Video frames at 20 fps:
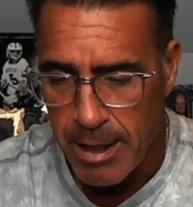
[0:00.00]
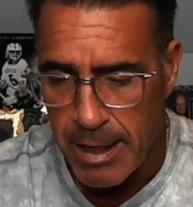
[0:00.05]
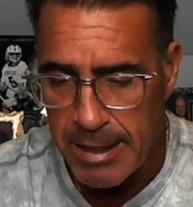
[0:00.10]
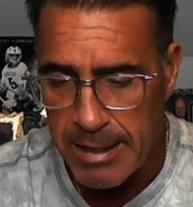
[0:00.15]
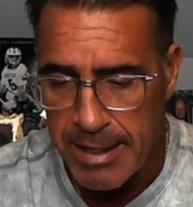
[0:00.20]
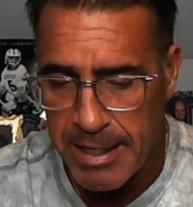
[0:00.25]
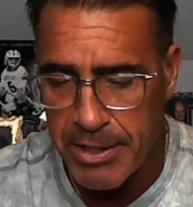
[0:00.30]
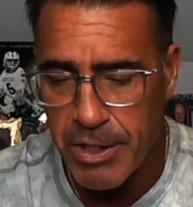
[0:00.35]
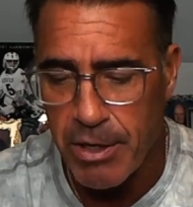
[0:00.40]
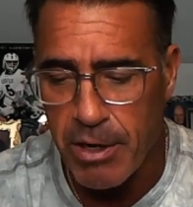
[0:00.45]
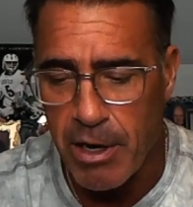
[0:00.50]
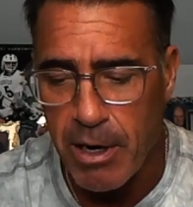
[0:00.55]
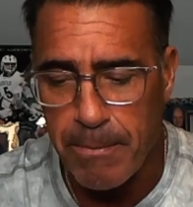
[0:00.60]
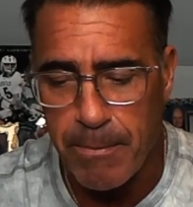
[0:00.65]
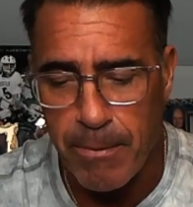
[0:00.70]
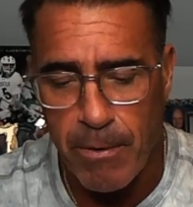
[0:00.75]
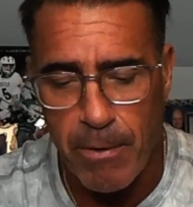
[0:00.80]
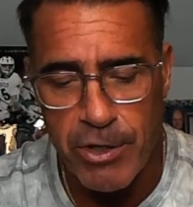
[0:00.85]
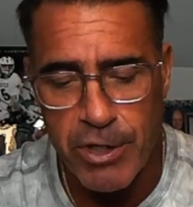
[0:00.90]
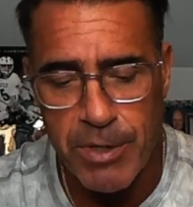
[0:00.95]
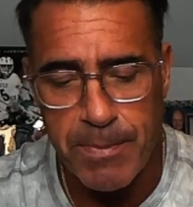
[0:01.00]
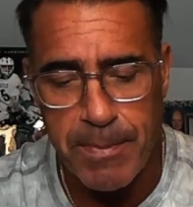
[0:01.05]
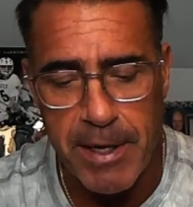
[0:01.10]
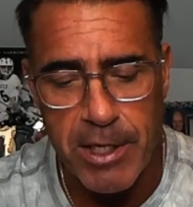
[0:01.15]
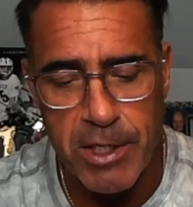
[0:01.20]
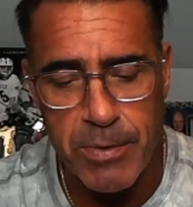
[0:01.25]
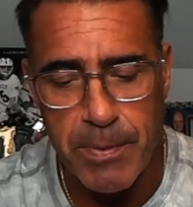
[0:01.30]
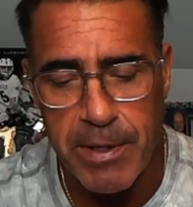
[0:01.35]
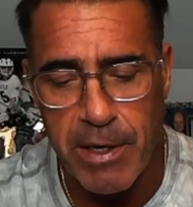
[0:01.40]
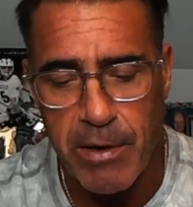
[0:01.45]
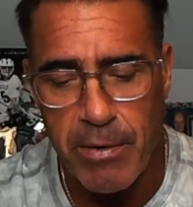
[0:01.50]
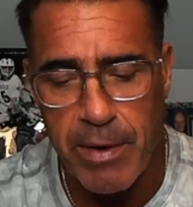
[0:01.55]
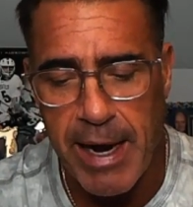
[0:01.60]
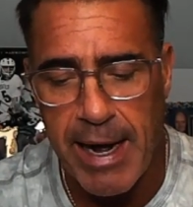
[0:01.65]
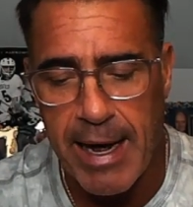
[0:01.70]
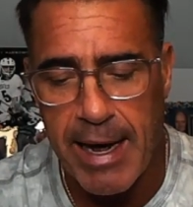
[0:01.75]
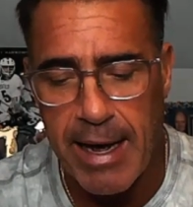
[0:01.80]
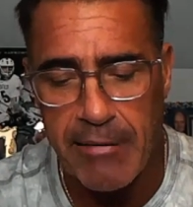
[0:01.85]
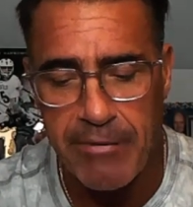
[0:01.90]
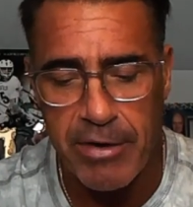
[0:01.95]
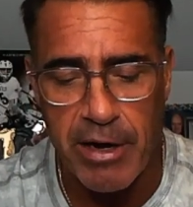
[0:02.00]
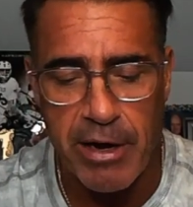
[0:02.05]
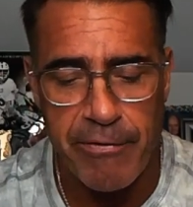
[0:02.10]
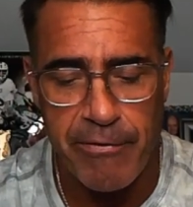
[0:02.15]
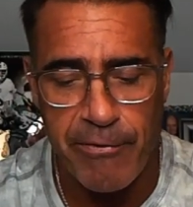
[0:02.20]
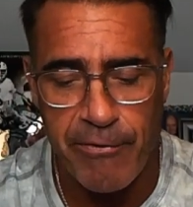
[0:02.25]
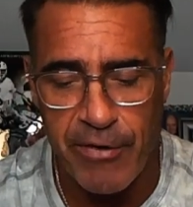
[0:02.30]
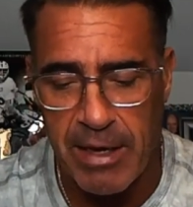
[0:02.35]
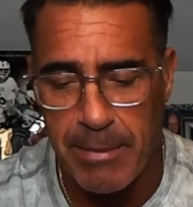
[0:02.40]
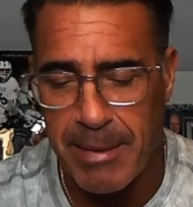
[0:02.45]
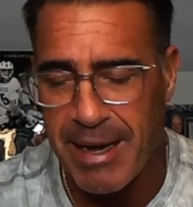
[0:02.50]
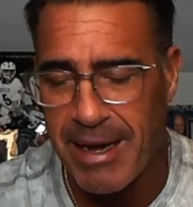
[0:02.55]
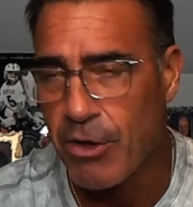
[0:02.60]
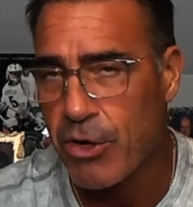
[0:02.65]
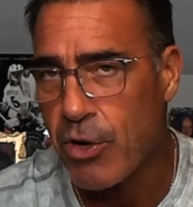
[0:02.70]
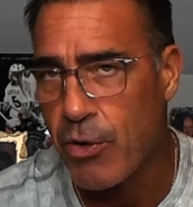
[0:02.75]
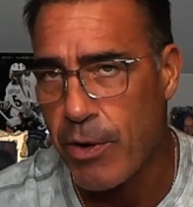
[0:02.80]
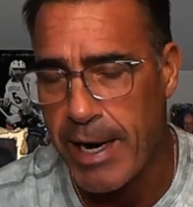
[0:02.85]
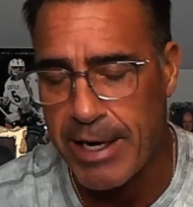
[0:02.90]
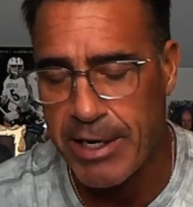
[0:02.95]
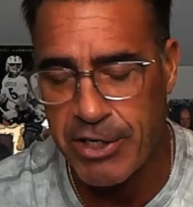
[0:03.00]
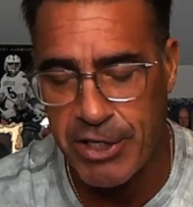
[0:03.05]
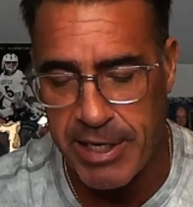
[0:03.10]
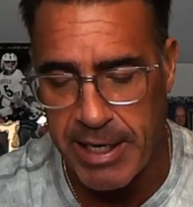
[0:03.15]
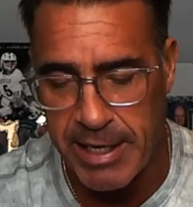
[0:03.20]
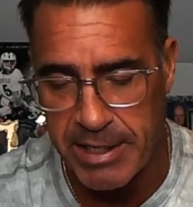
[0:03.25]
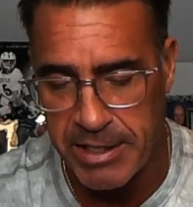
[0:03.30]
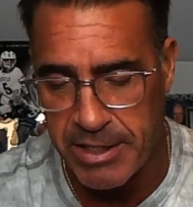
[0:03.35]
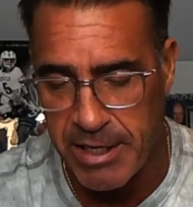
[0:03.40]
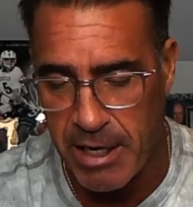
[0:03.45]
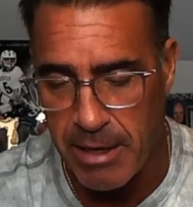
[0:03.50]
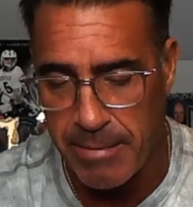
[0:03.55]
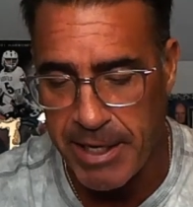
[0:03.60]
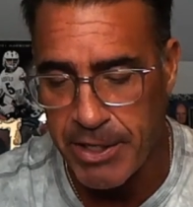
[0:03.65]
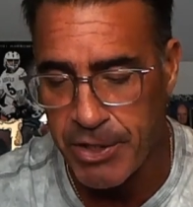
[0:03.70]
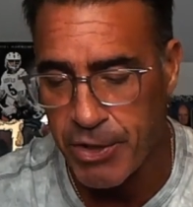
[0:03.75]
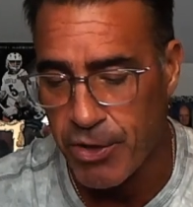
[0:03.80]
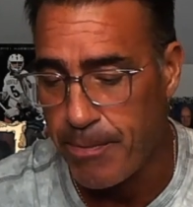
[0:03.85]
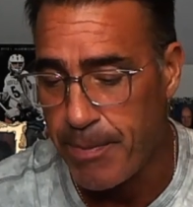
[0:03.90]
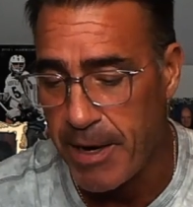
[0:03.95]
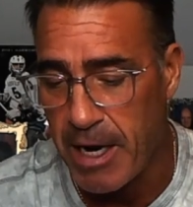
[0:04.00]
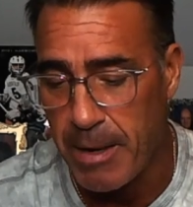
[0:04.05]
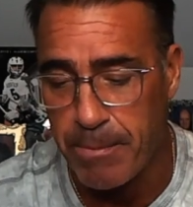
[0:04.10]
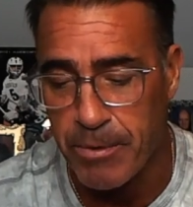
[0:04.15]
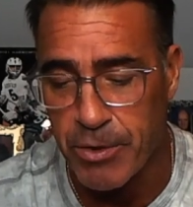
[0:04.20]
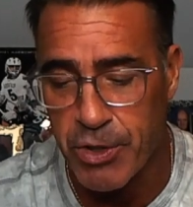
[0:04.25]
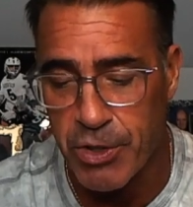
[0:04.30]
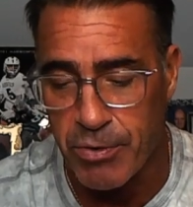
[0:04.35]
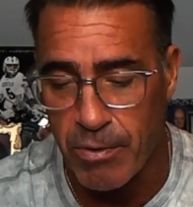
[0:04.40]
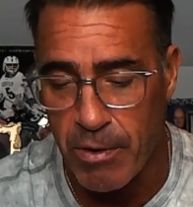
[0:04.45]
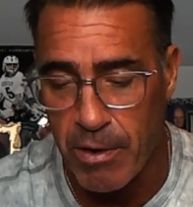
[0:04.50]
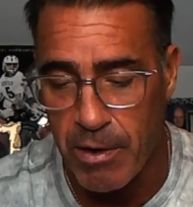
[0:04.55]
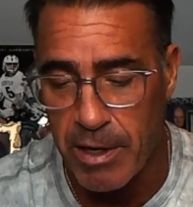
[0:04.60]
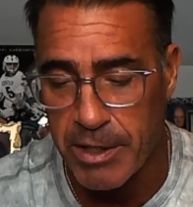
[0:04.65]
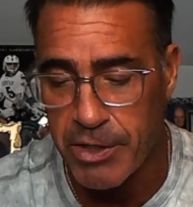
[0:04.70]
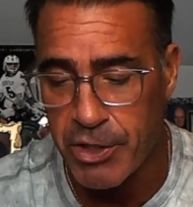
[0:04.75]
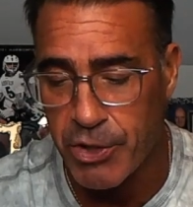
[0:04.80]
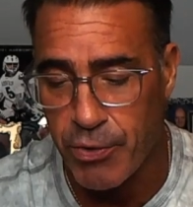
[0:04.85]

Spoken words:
These are uproars because we don't have enough female crash test dummies or paper straws,